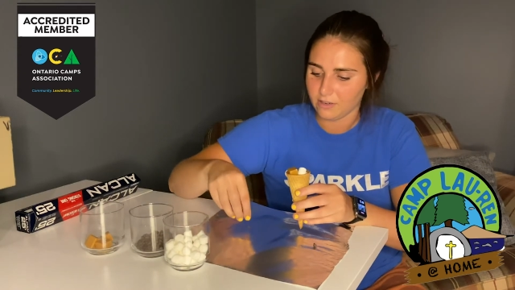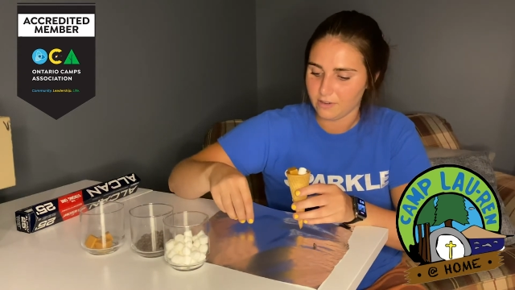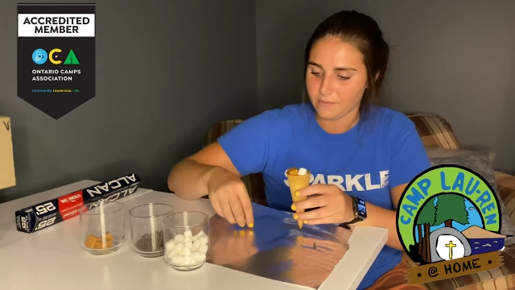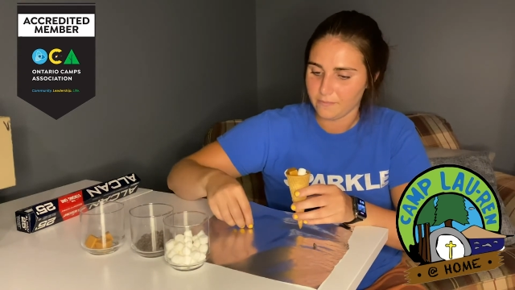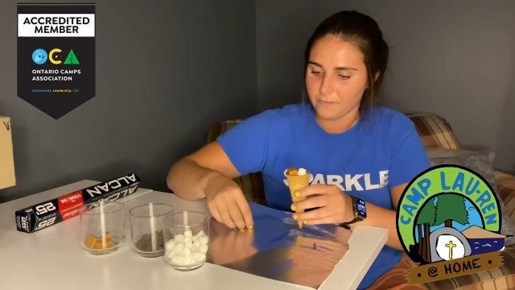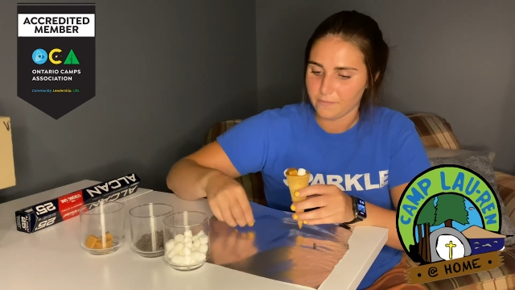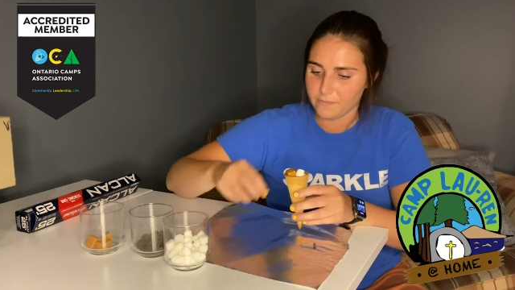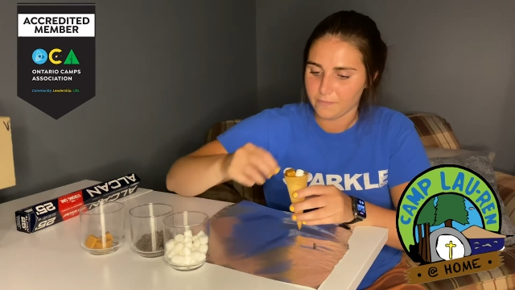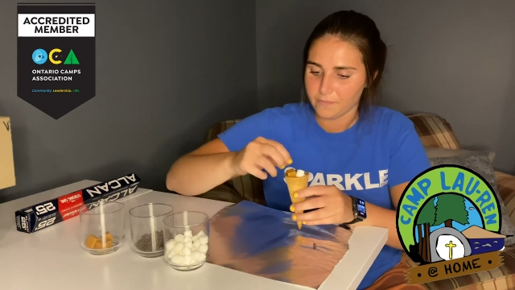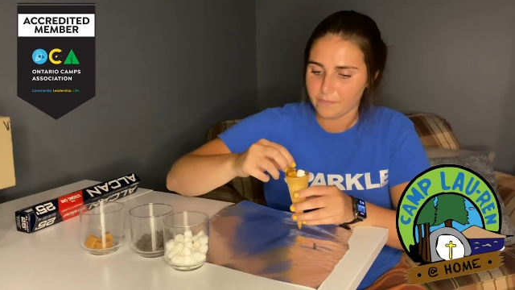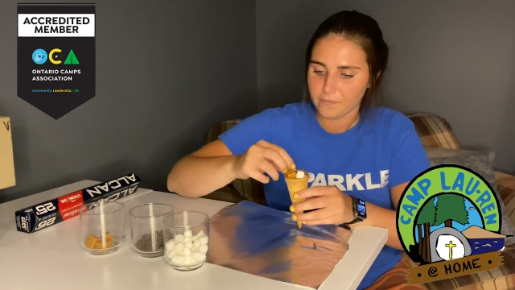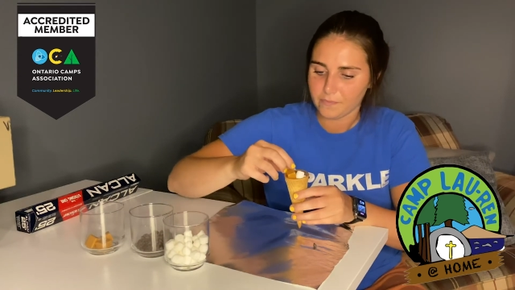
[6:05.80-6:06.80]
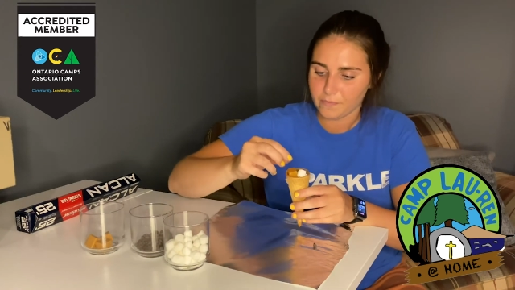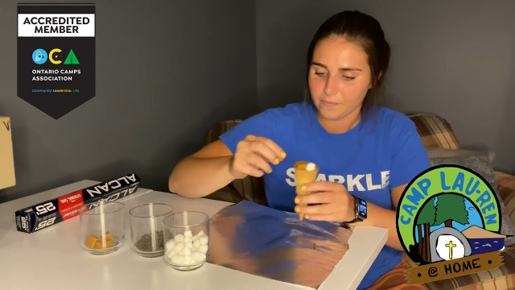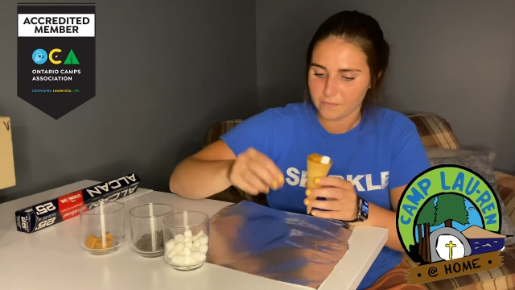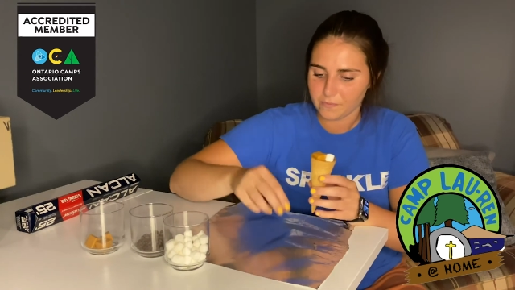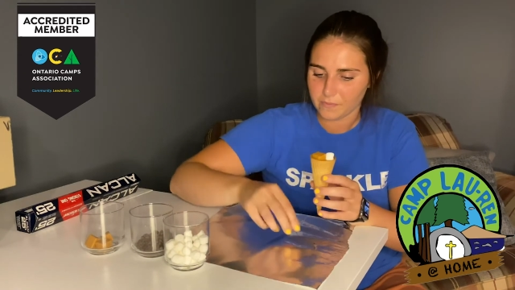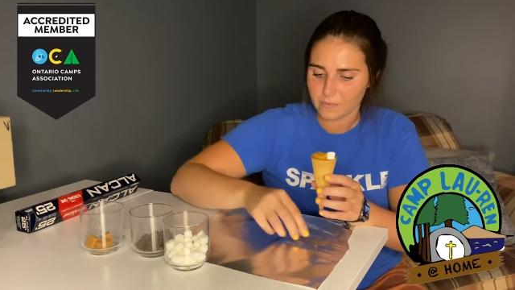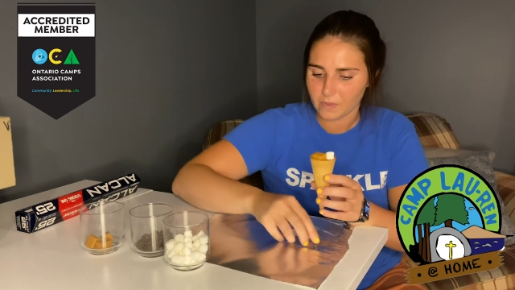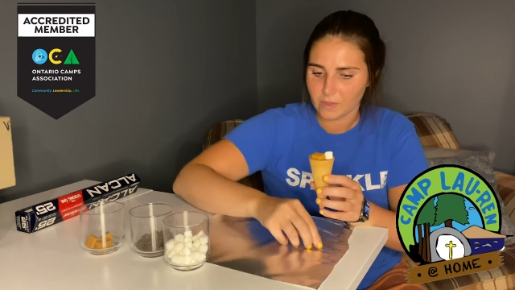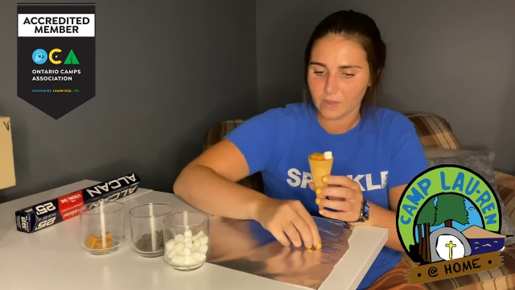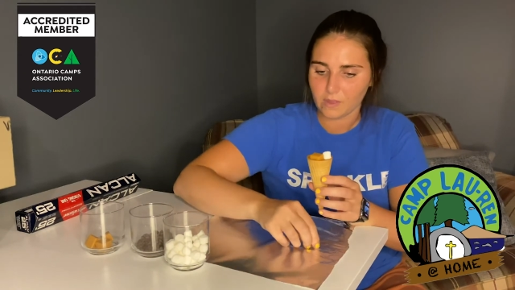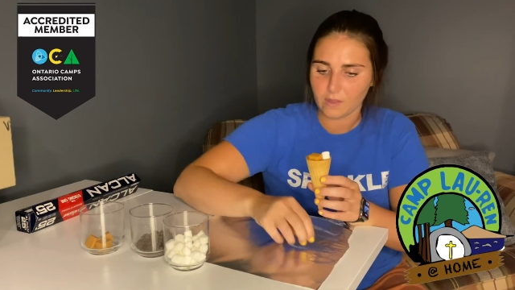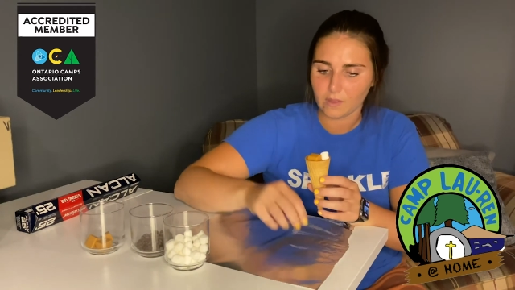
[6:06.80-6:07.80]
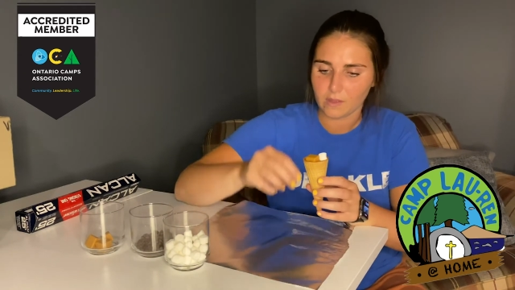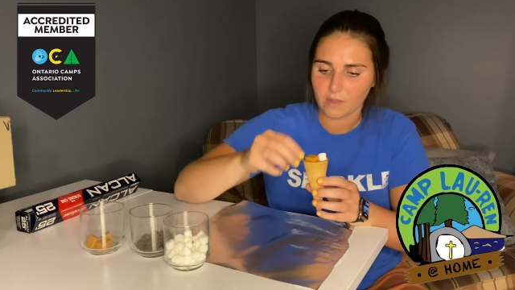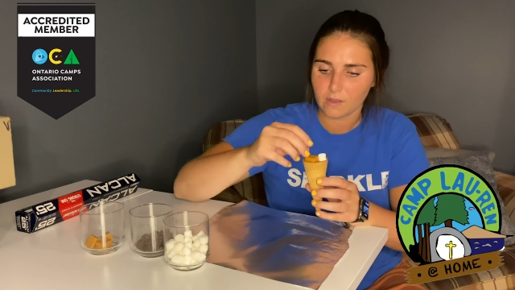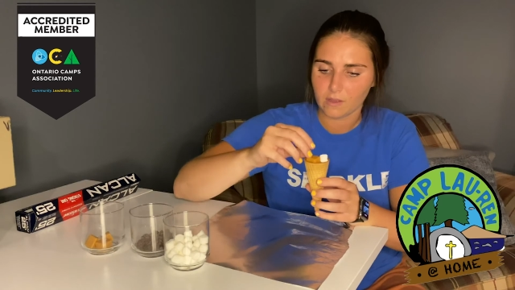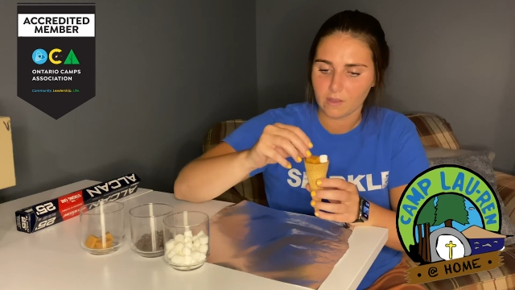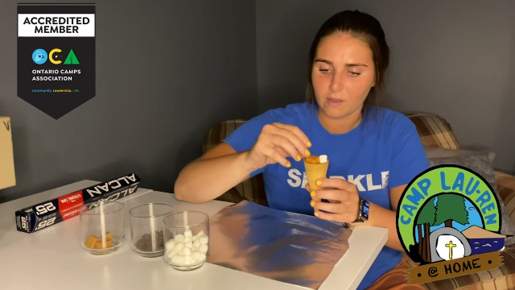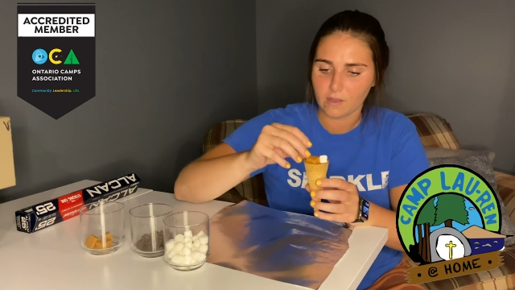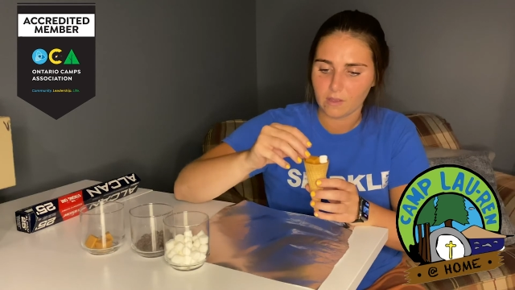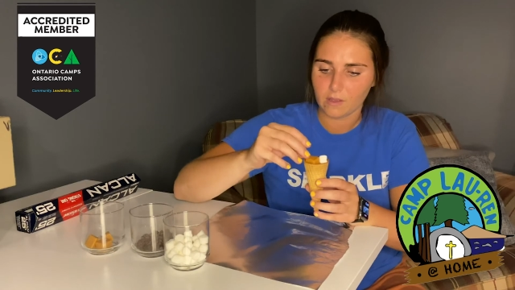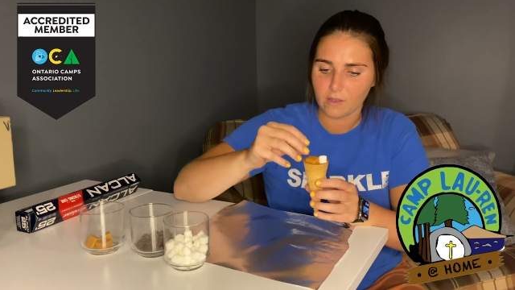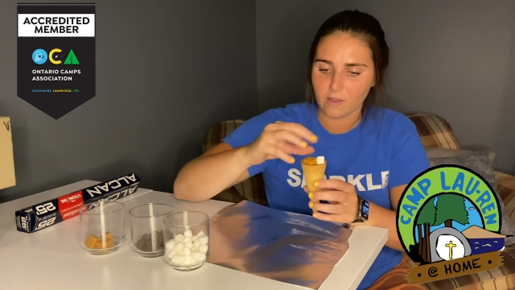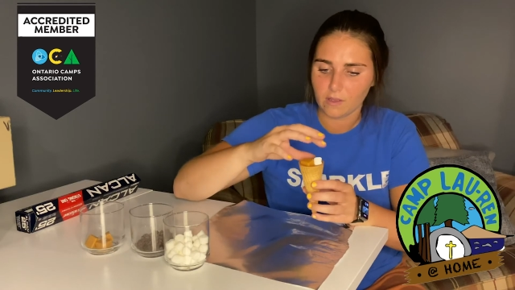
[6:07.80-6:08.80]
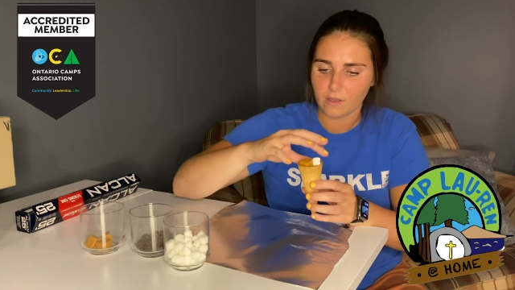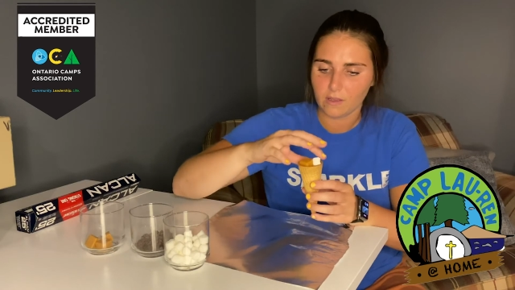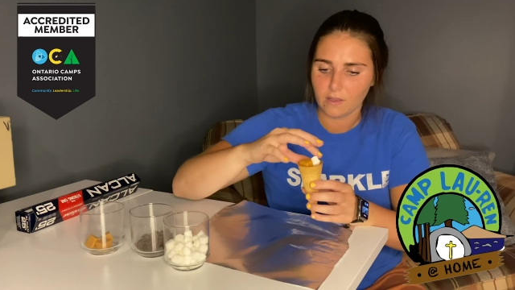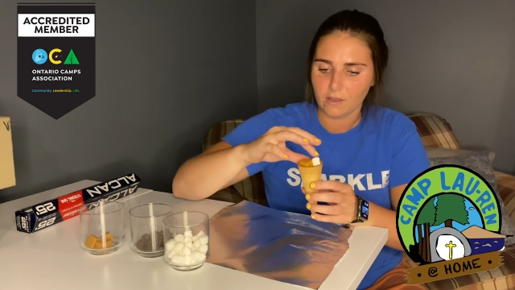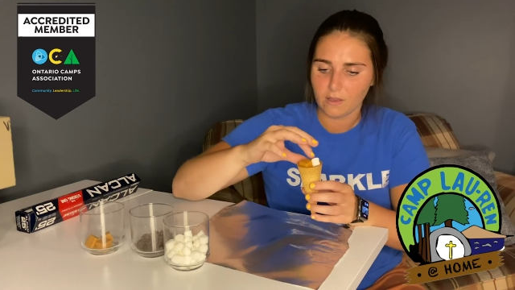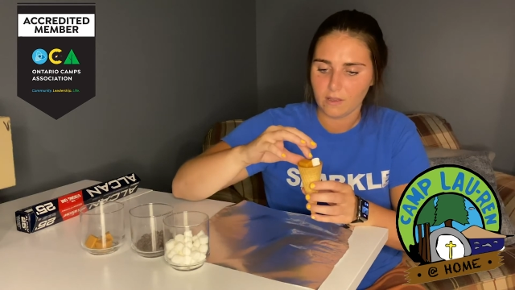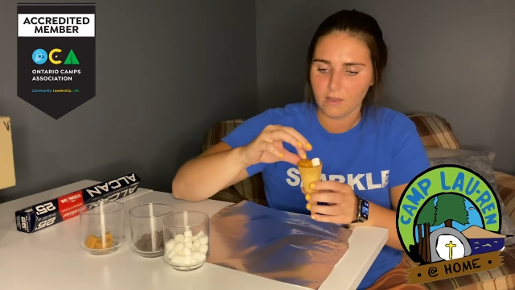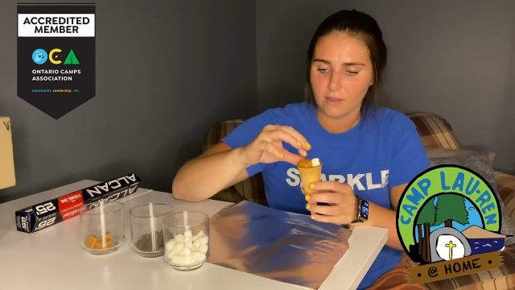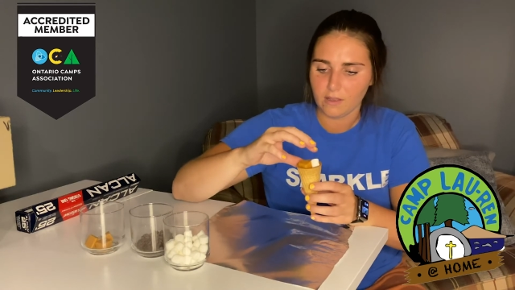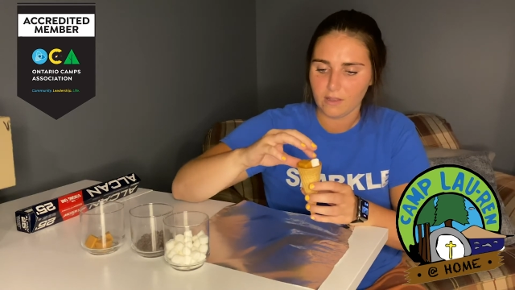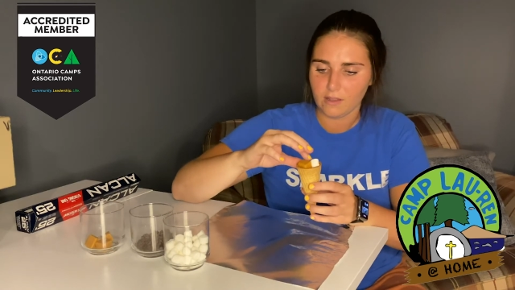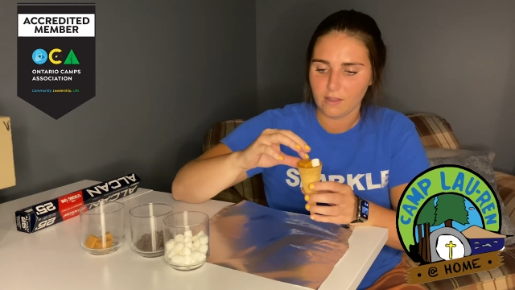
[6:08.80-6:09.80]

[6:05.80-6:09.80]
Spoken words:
No one is speaking in this clip.